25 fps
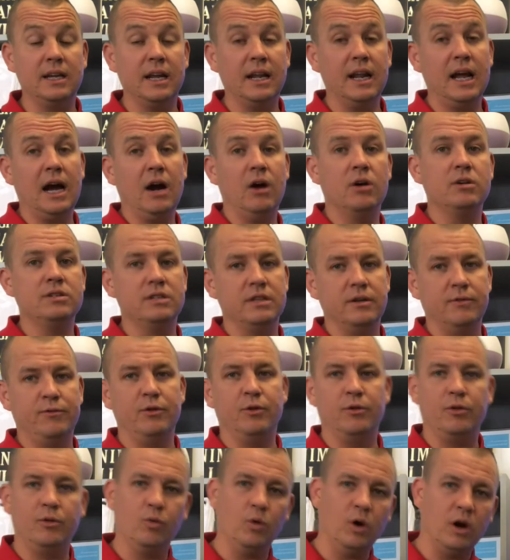8 hours, and if
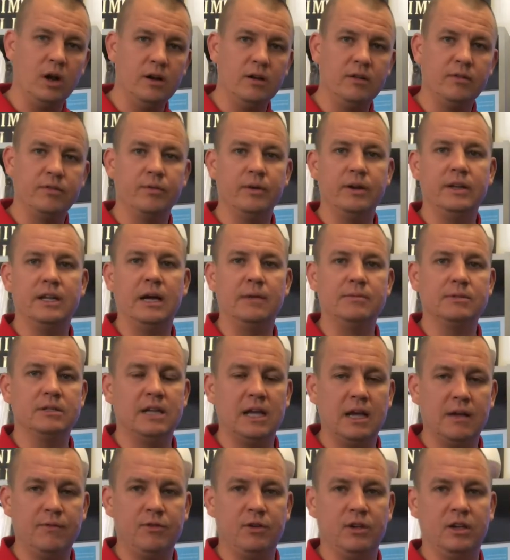you 1 to 3 times a
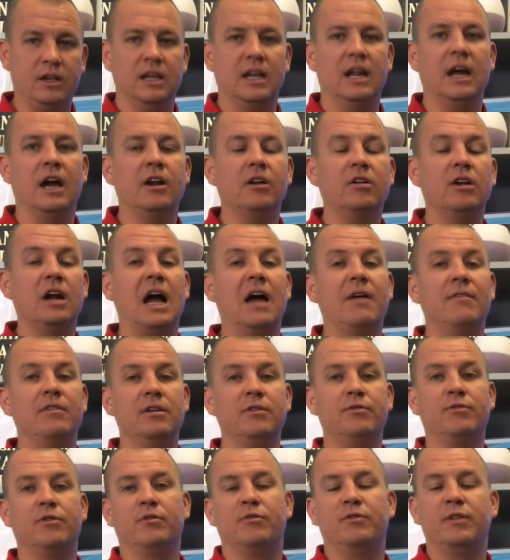day, if you can get out of gravity
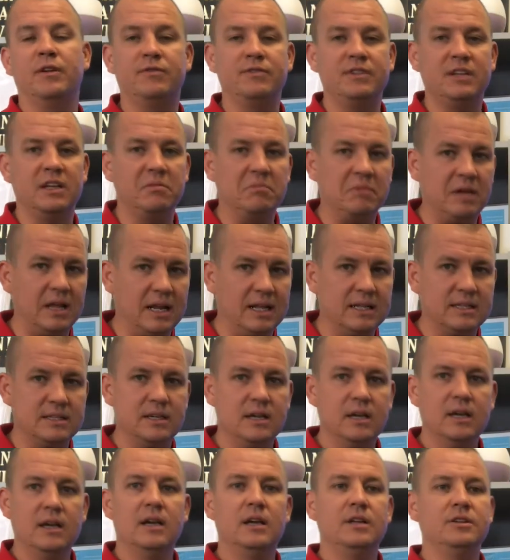for 15 minutes,
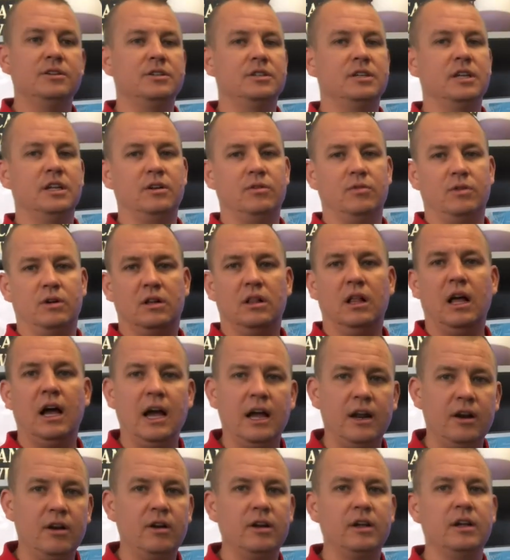just get in a
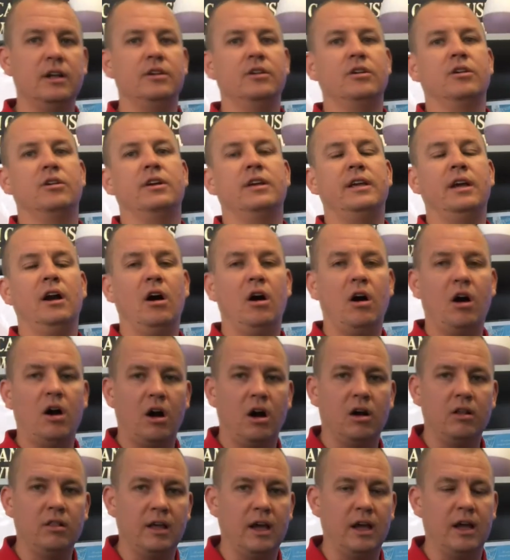recliner, get in your
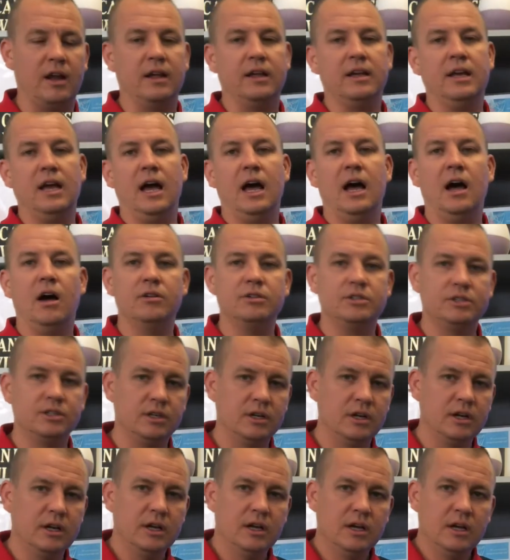car, lay on a couch,
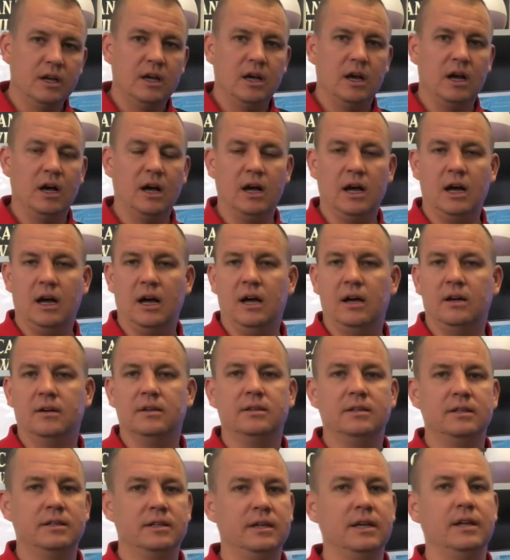
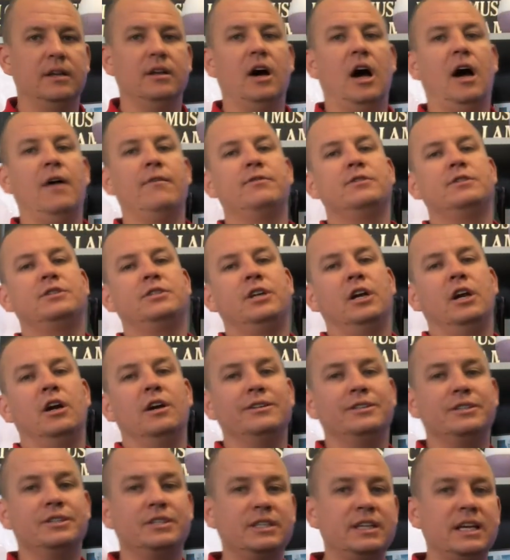get in an office chair,
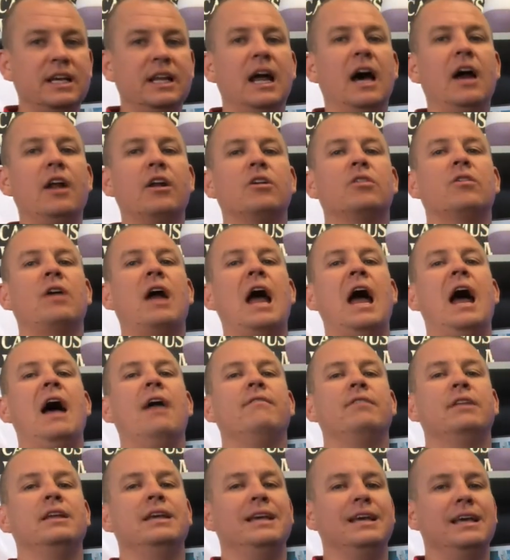and just get out of
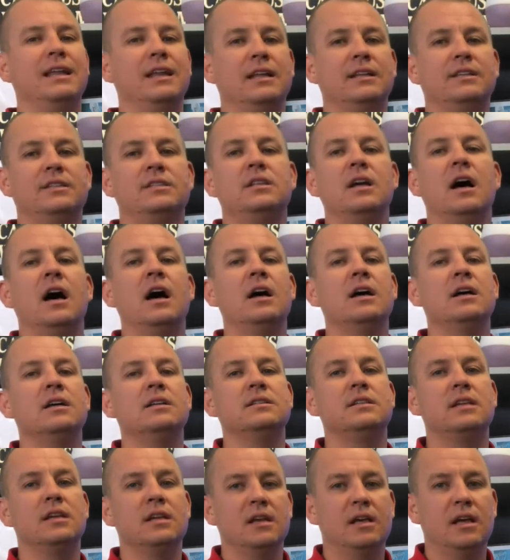gravity, and it
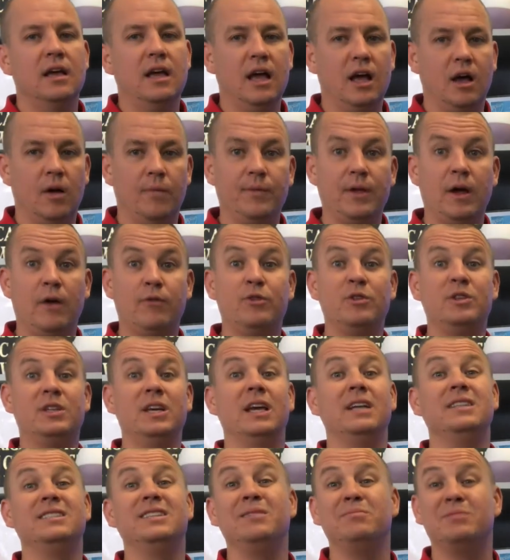does help. Now, if you
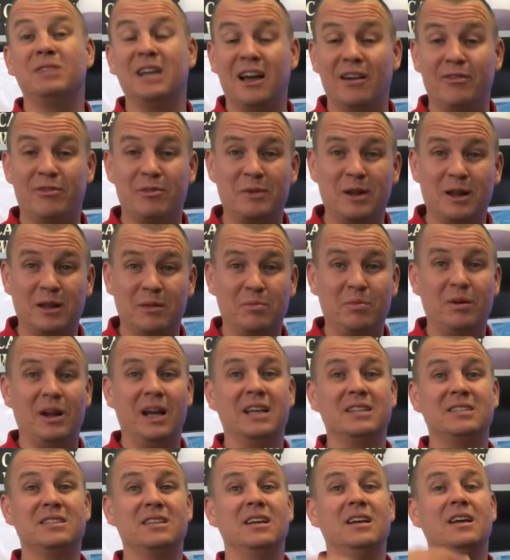take deep diaphragmatic
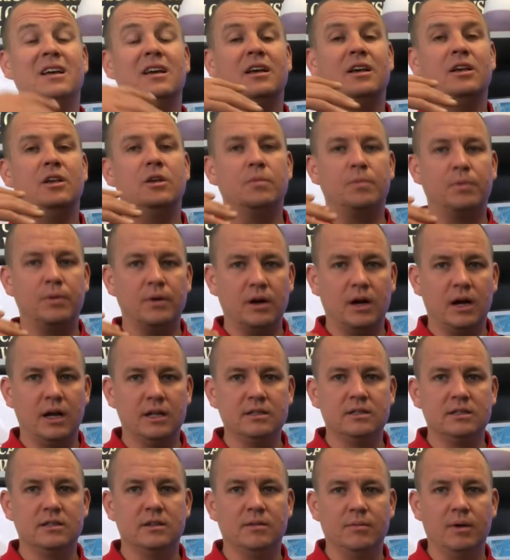breaths, you put on
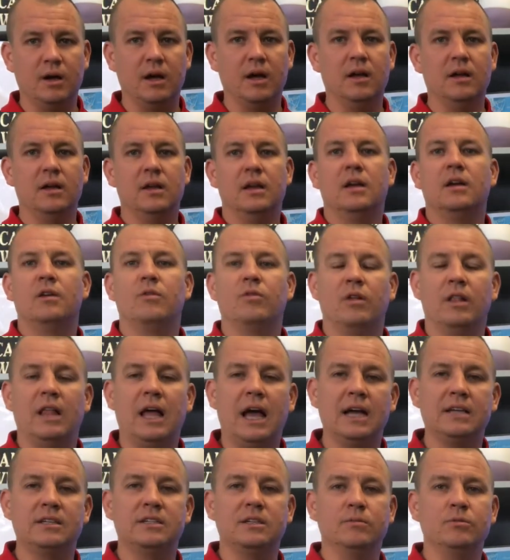some
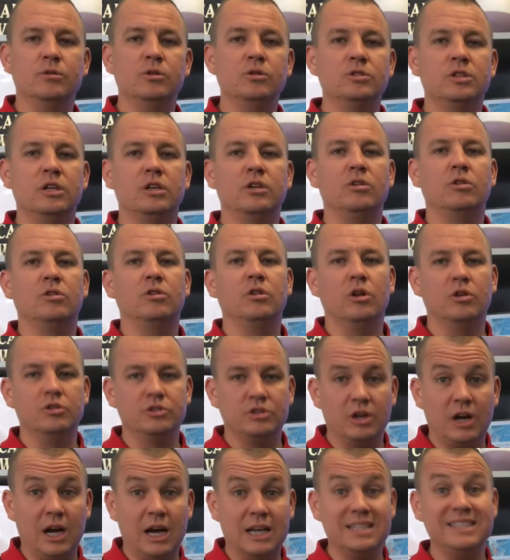relaxing music, you close
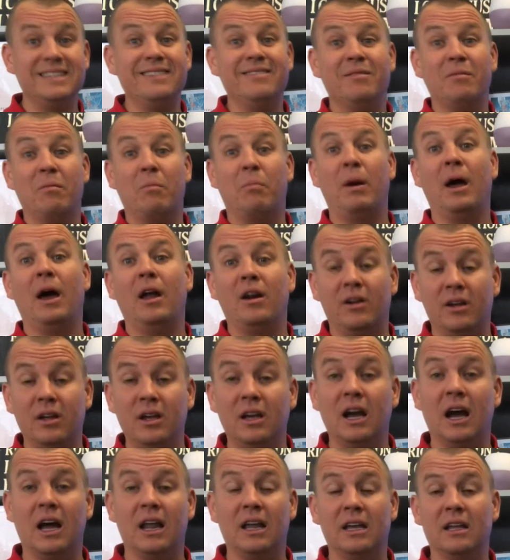your eyes, even better, you
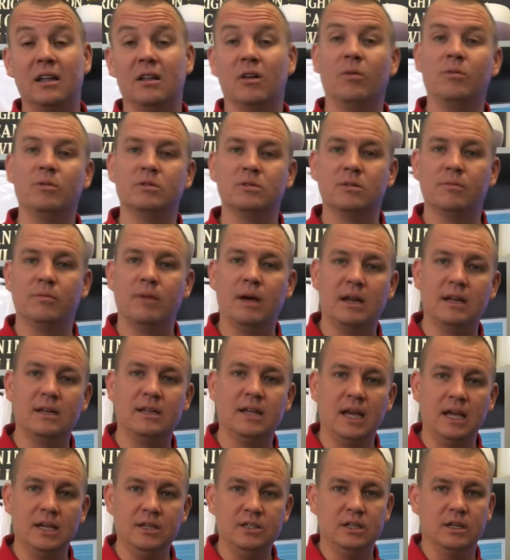kind of get almost a
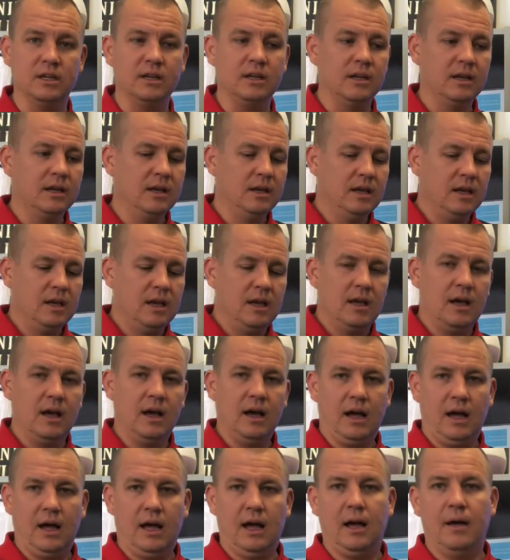meditation.
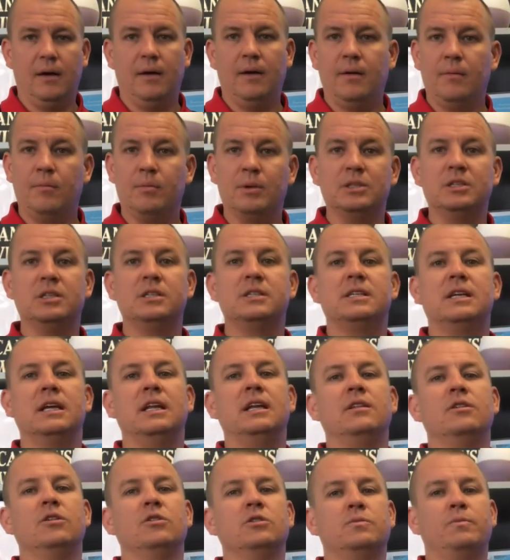But just
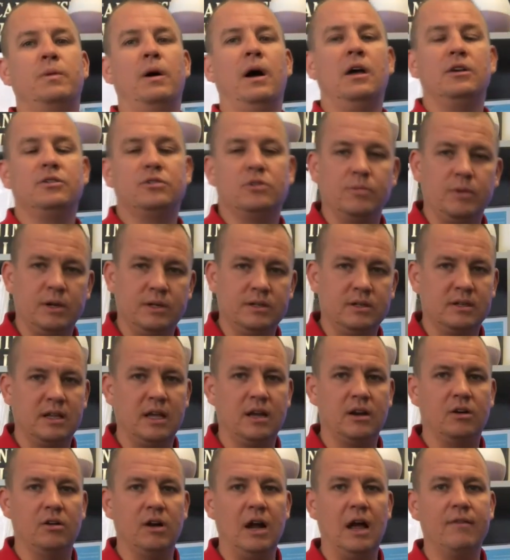getting those posture muscles out
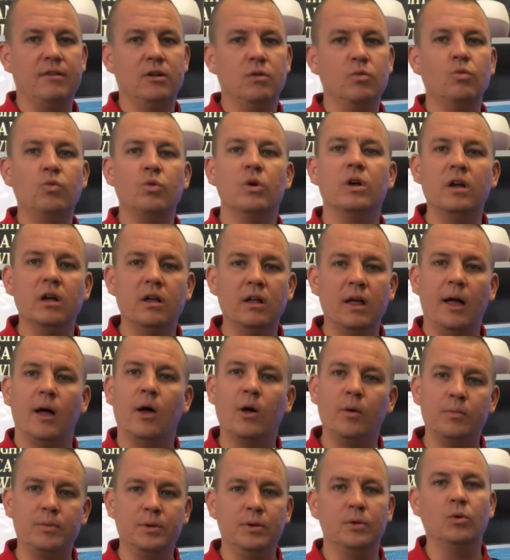of gravity will
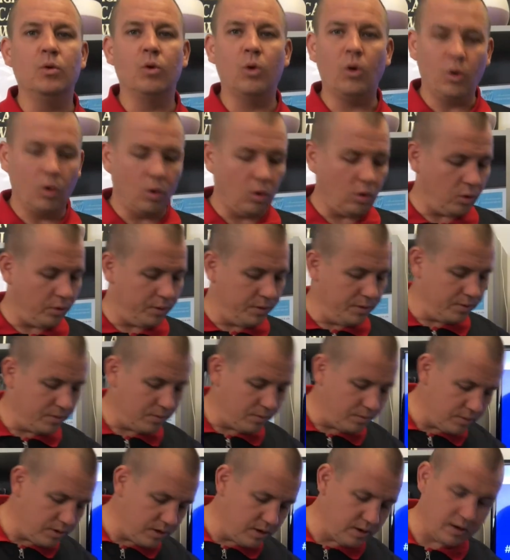help you hold.
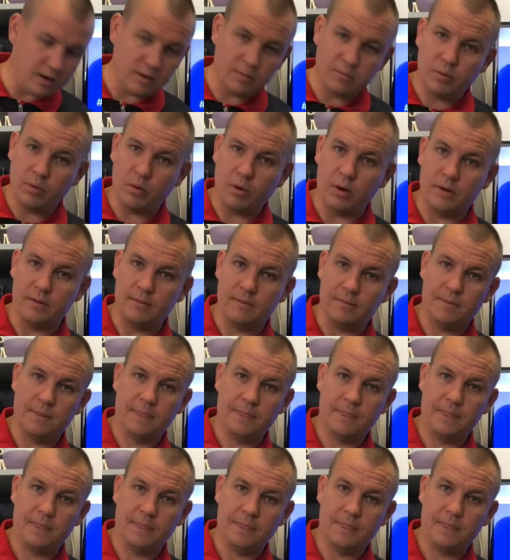Really important.